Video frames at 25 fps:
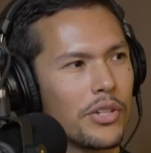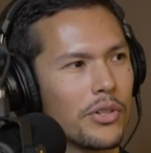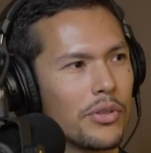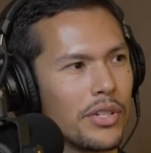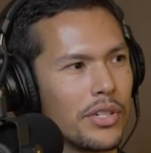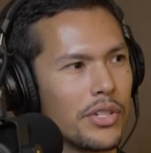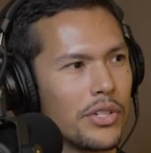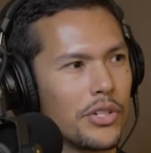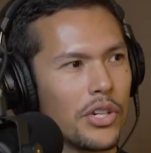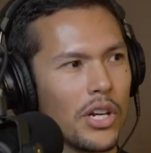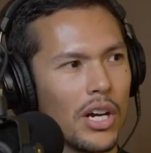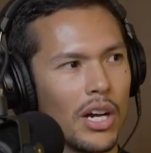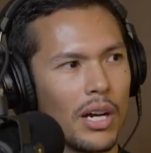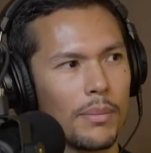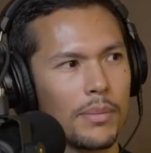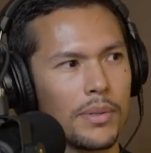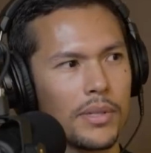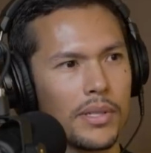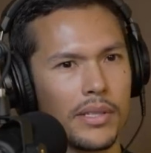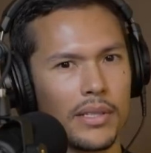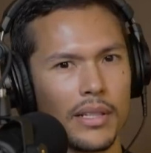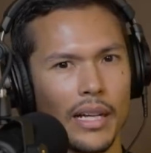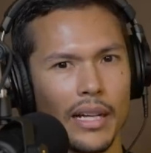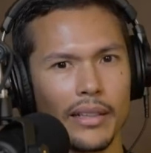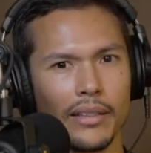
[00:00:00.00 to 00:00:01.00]
ministries'
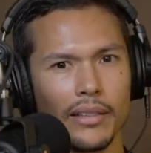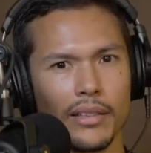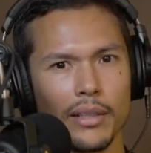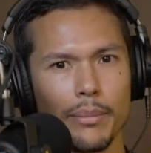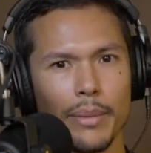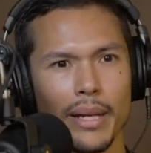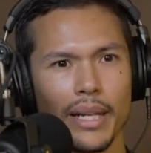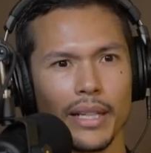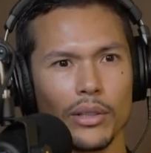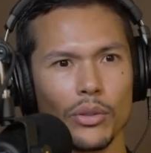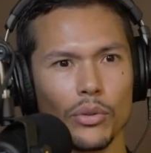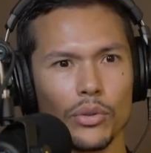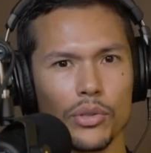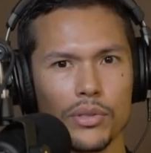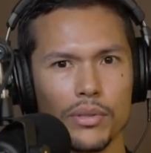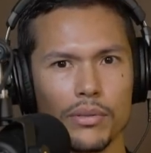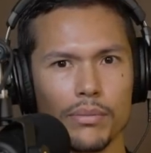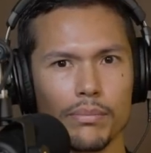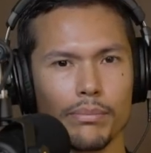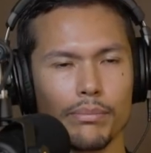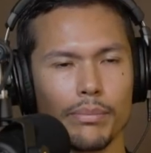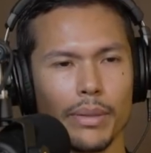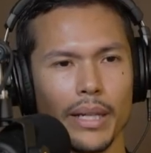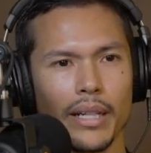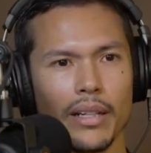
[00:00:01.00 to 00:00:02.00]
jobs, and to make
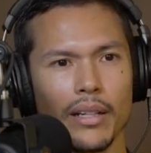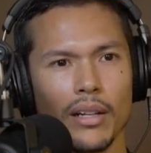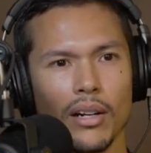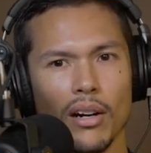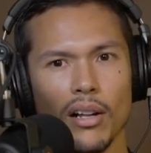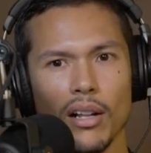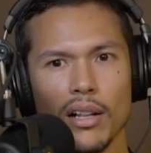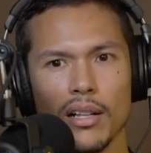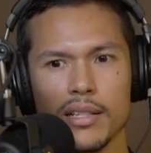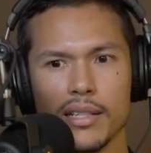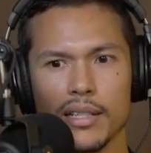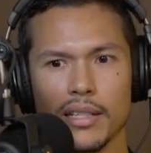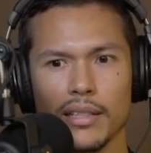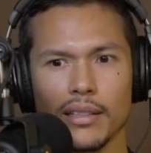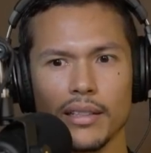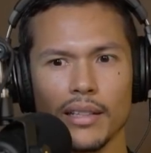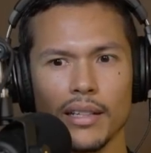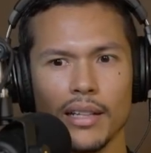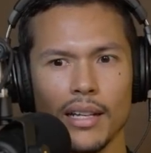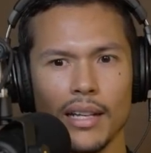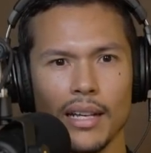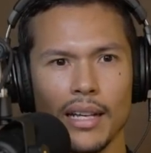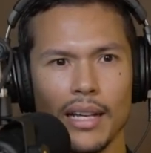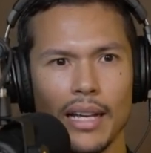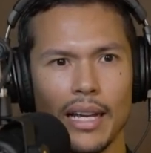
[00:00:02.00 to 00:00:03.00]
those big calls.
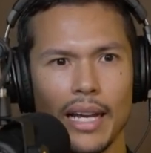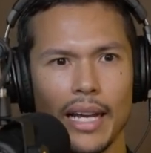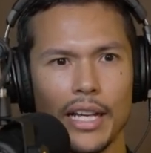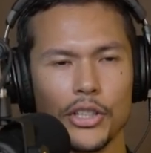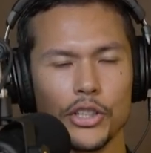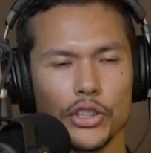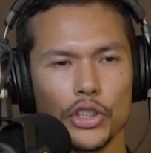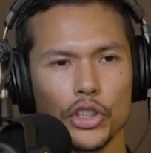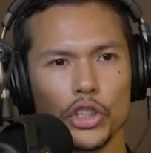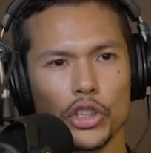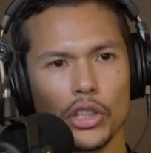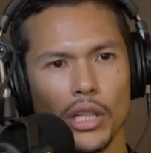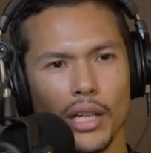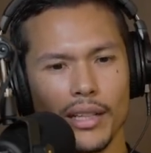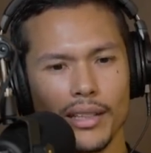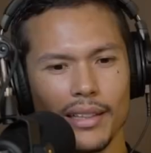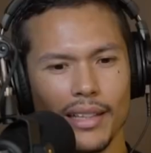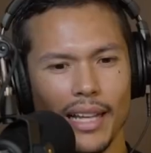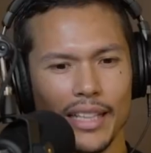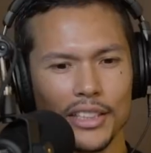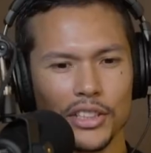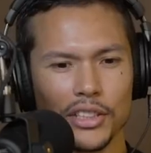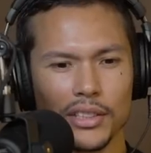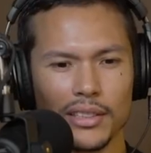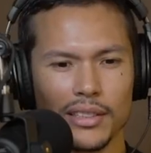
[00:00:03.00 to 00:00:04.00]
And it just,
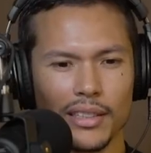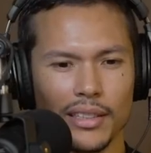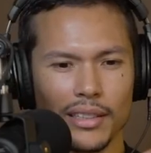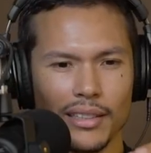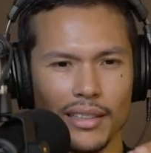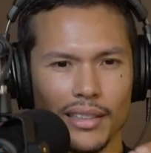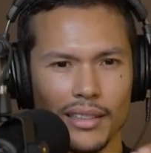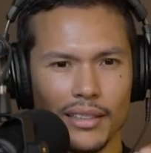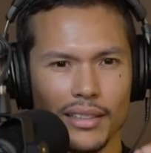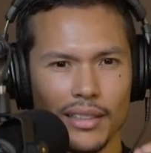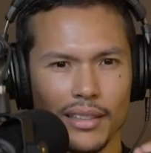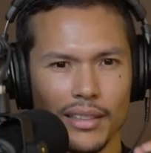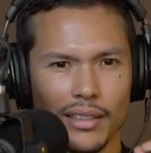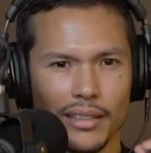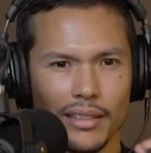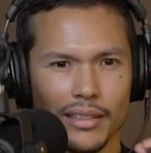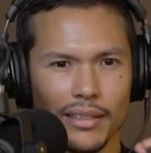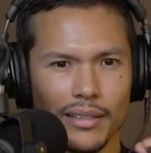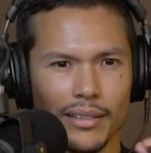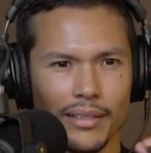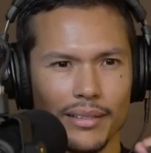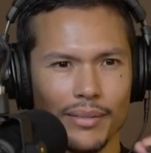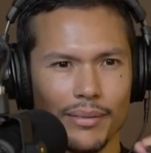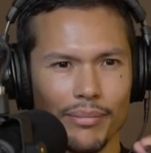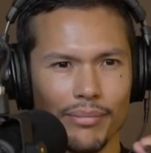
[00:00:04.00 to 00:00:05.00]
I just did
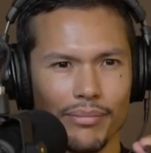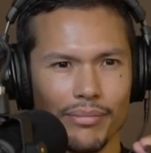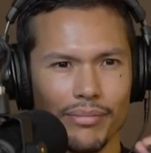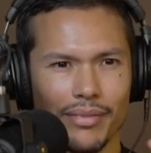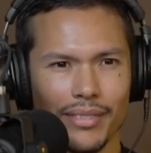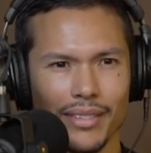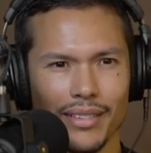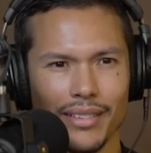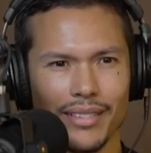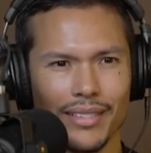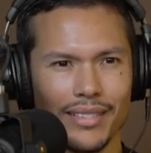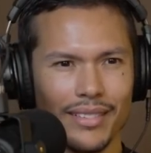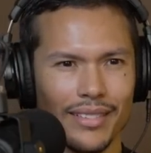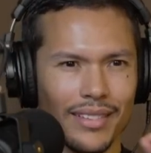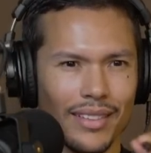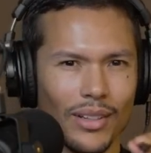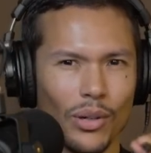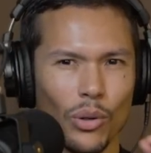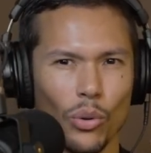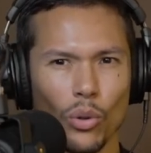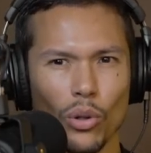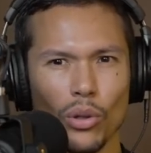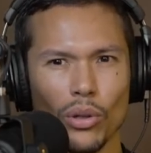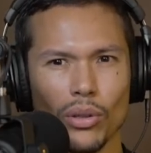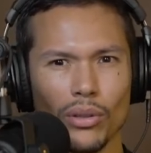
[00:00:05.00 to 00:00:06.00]
the
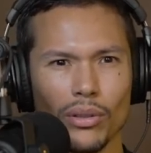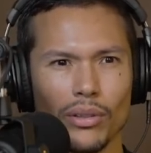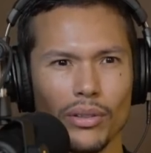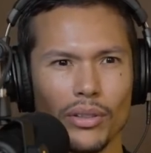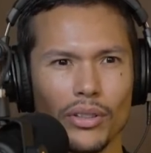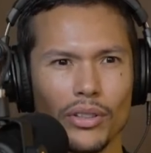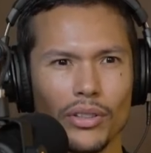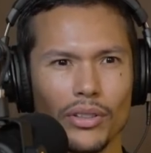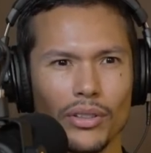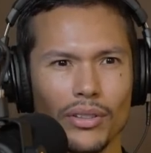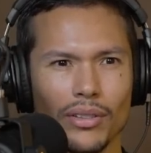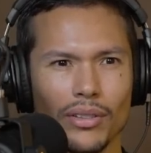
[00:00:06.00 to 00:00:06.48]
whole